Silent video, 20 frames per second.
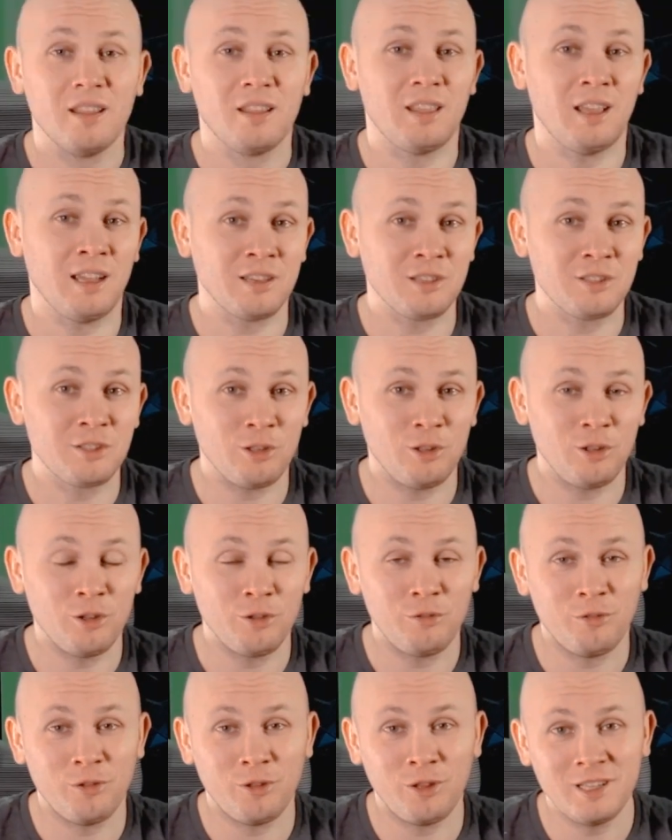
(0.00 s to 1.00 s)
Thanks a lot
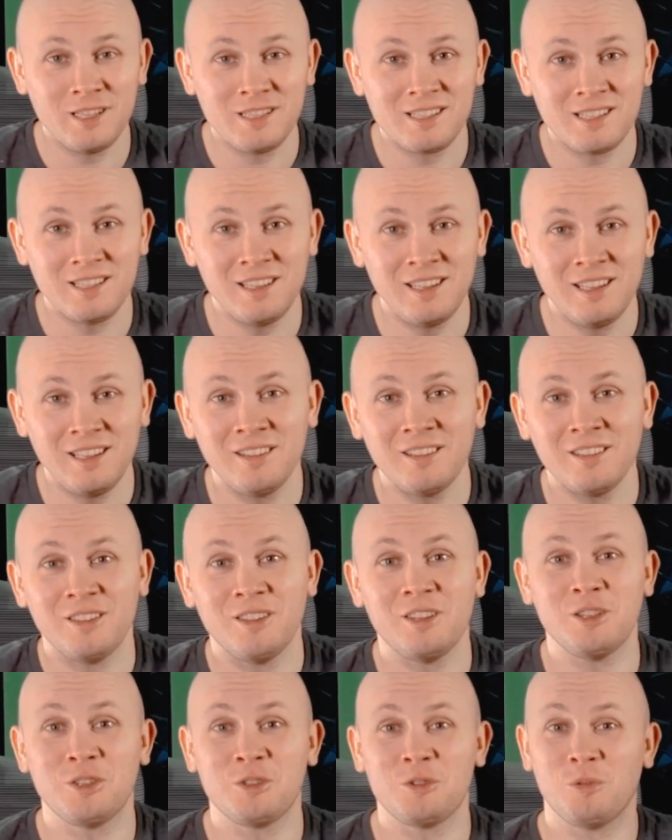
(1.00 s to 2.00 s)
for listening.
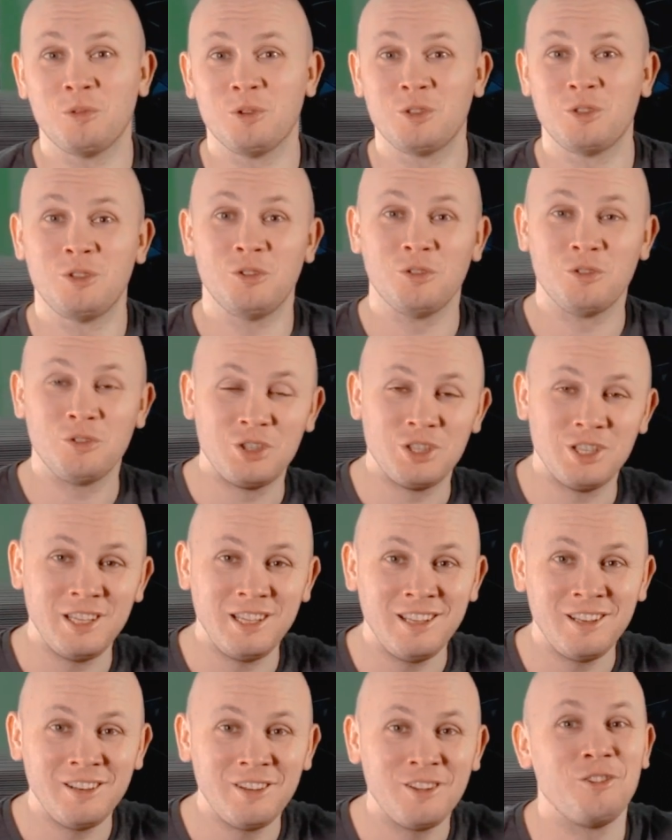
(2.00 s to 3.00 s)
This was
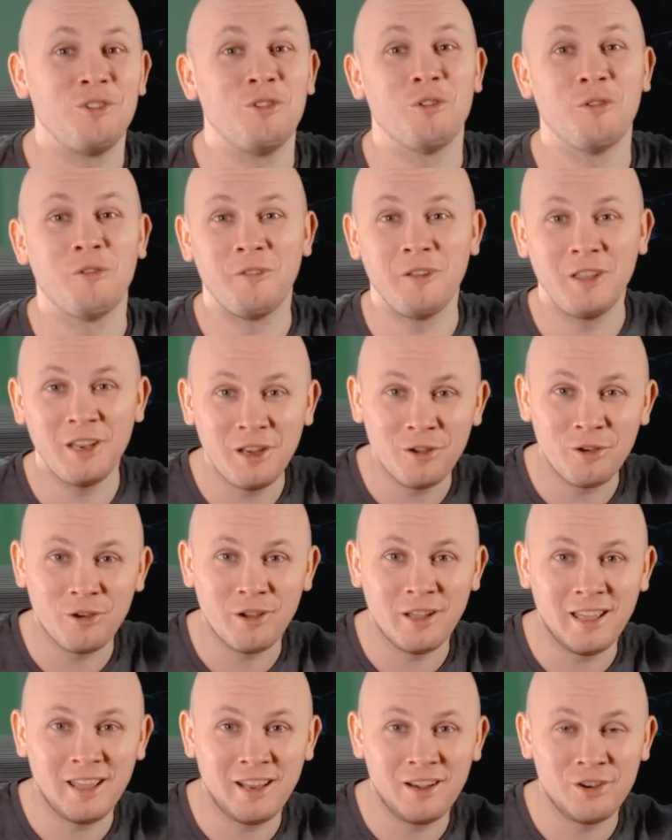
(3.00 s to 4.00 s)
Eugene, your video
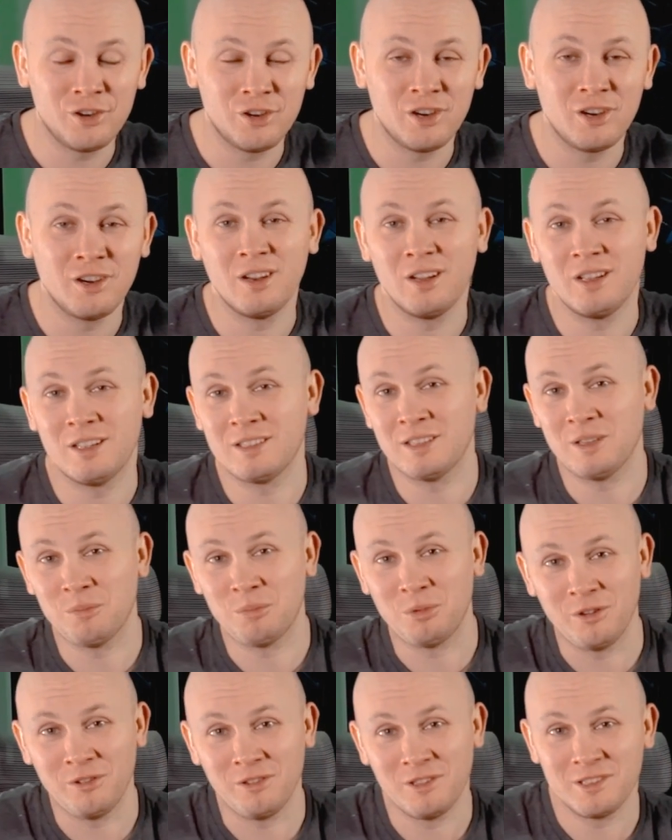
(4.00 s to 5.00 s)
editor. As I
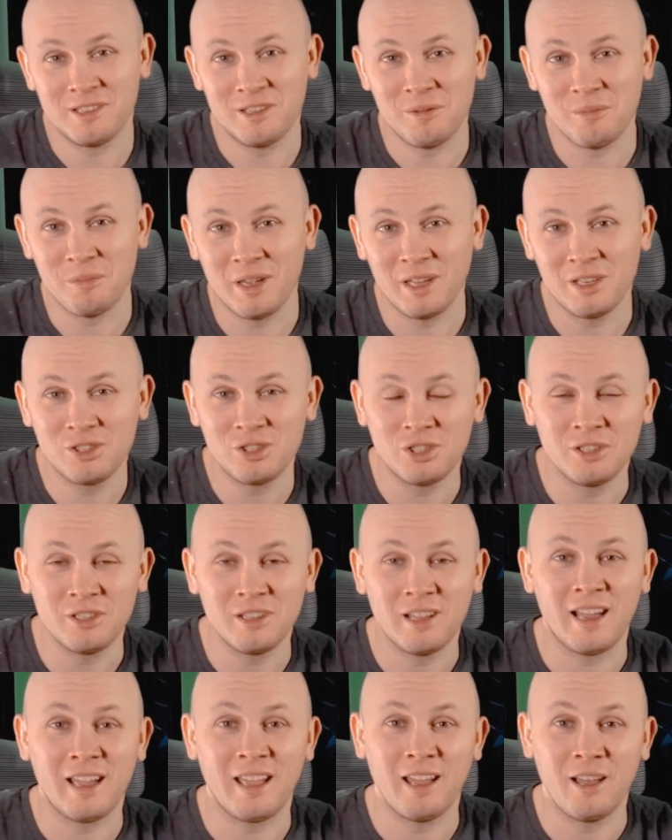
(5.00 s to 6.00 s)
previously mentioned,
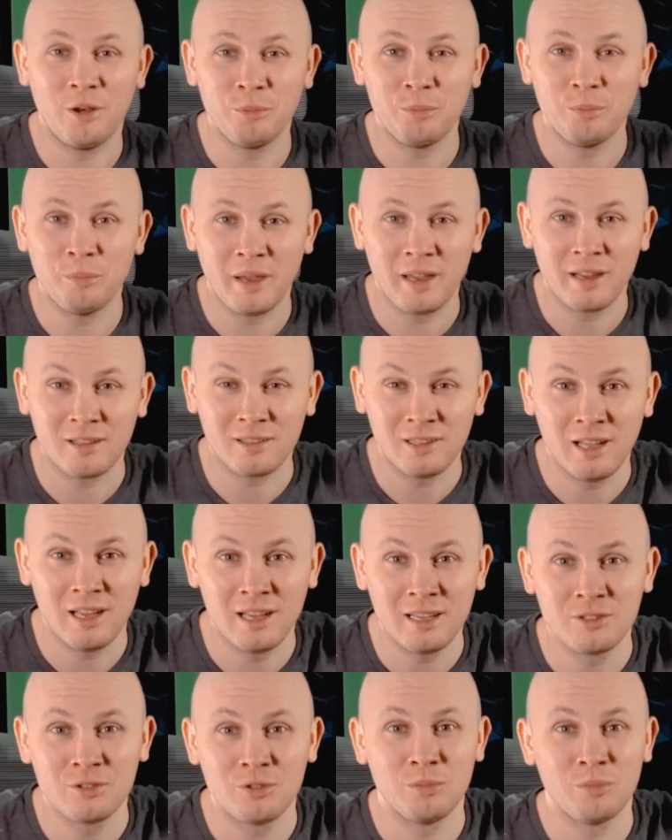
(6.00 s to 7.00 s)
I help my
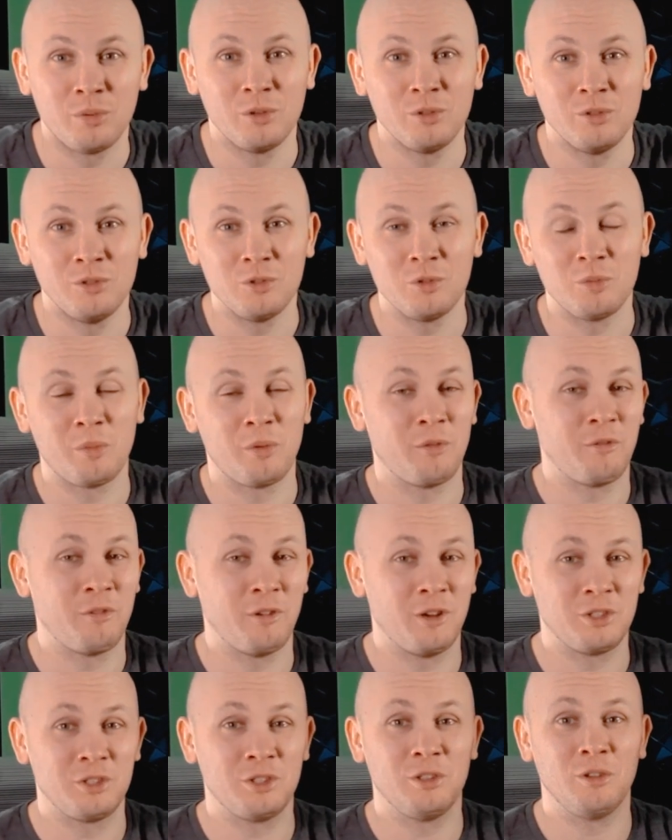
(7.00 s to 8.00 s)
clients to produce
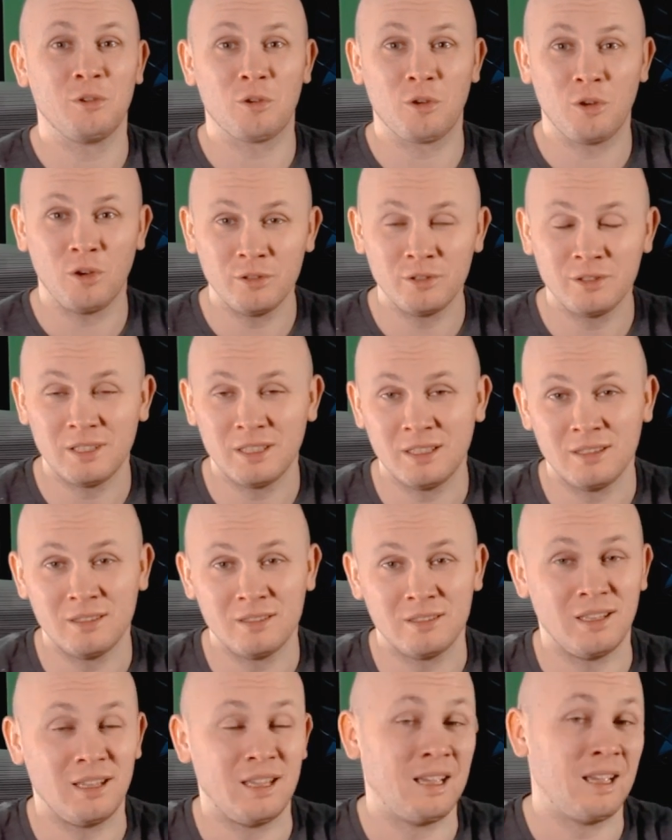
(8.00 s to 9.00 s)
professional
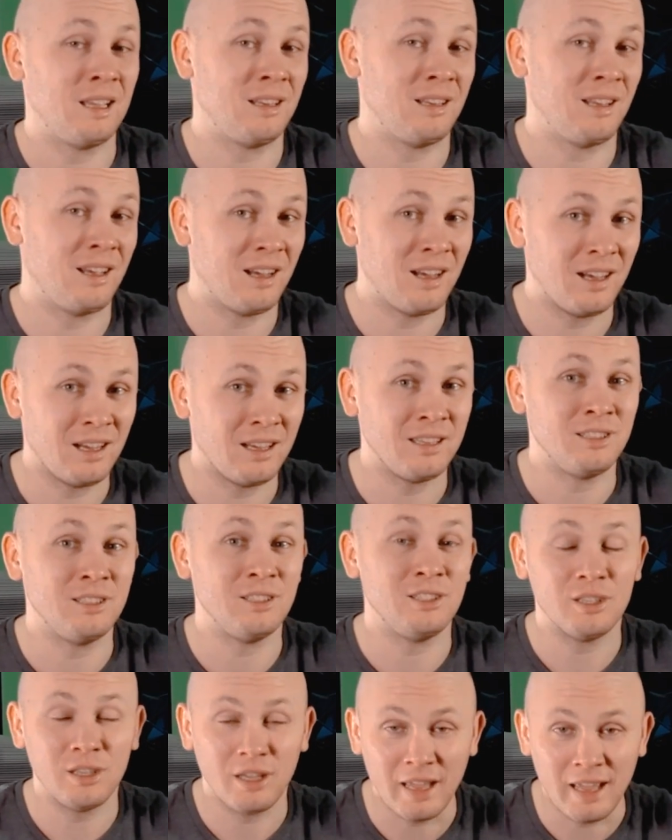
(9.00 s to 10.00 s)
content and I
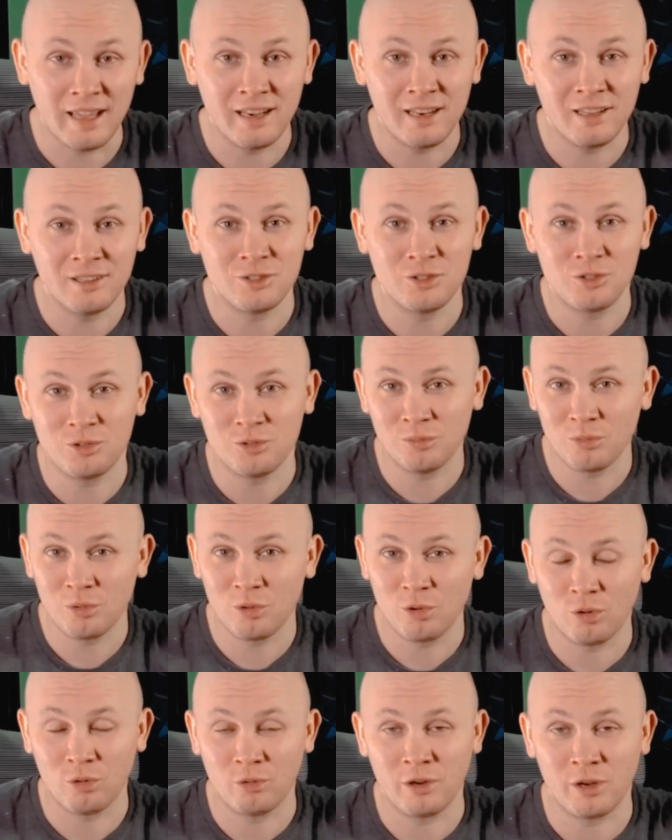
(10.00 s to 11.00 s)
edit Zoom
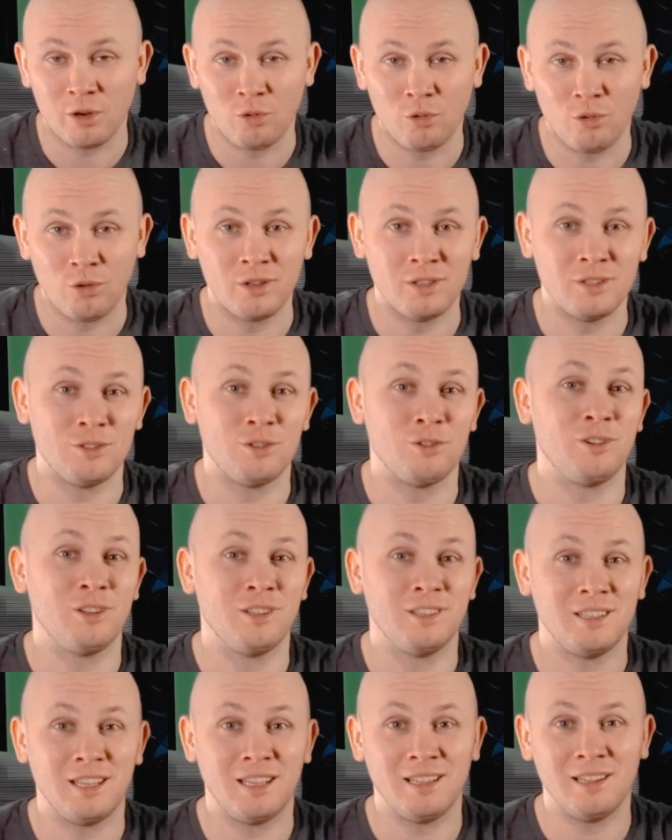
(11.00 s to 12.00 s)
call recordings on a
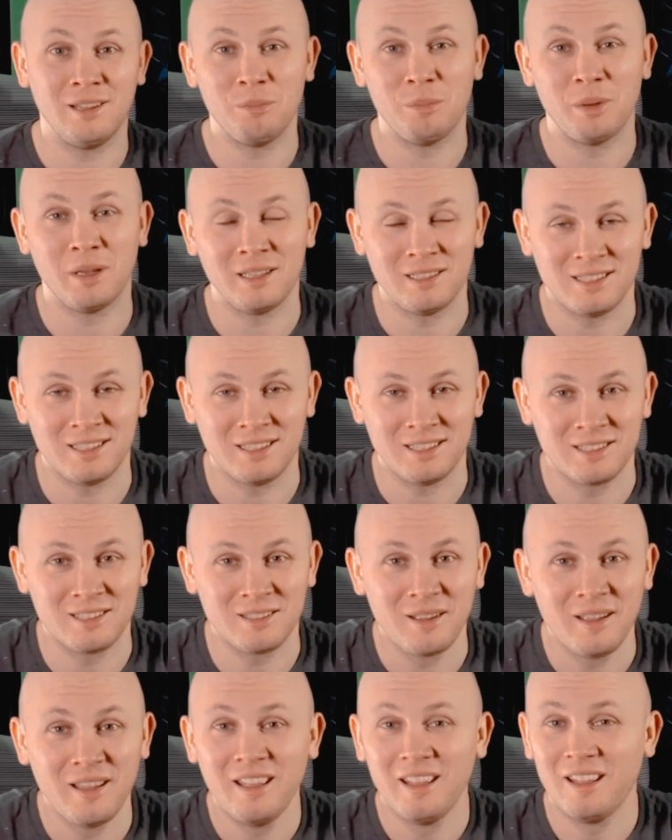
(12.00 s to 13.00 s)
daily basis.
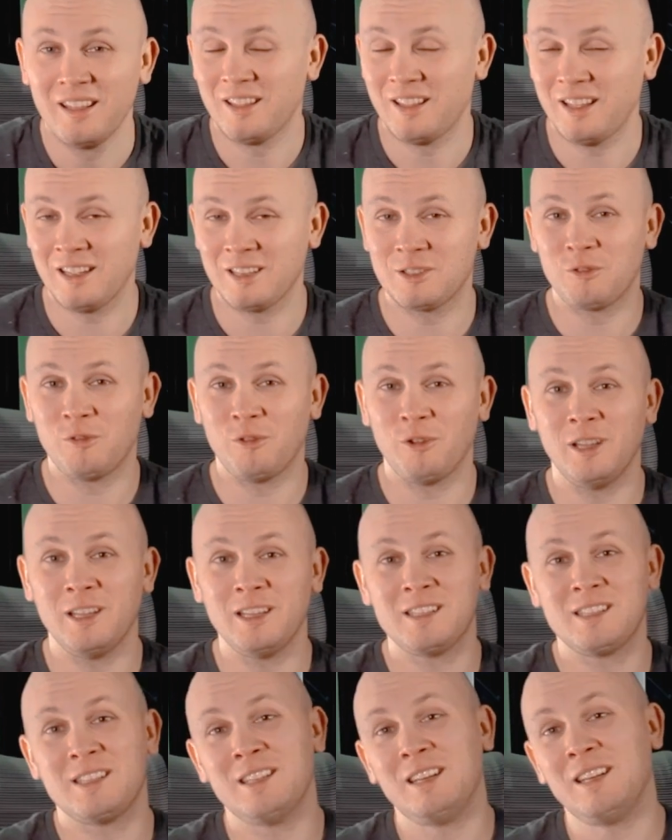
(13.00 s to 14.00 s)
Thanks for
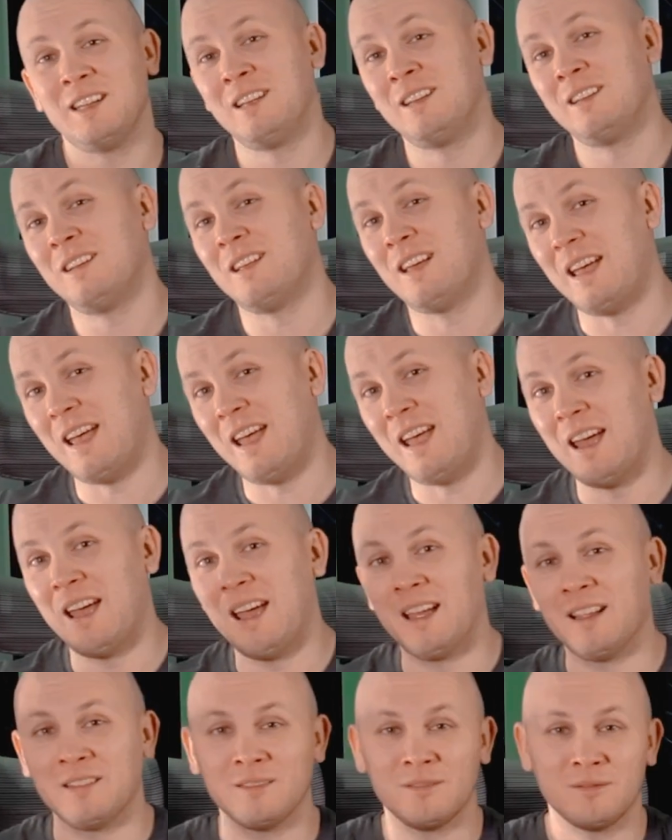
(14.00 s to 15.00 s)
listening
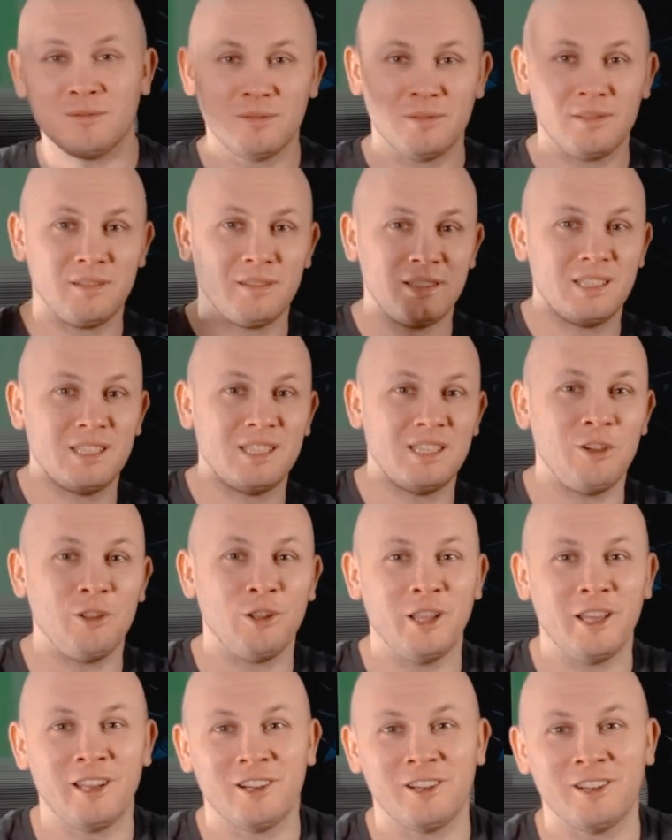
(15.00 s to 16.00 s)
and see you
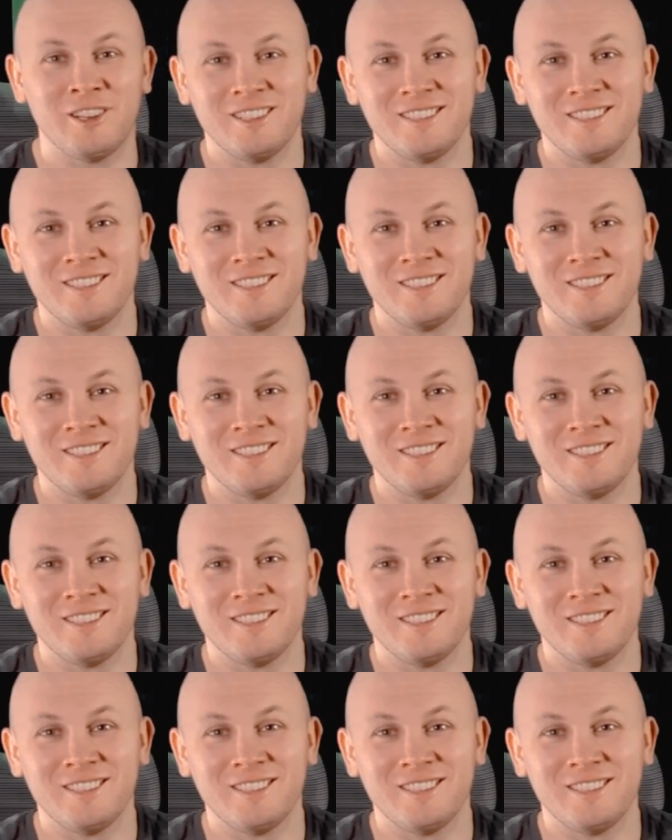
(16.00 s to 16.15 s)
later.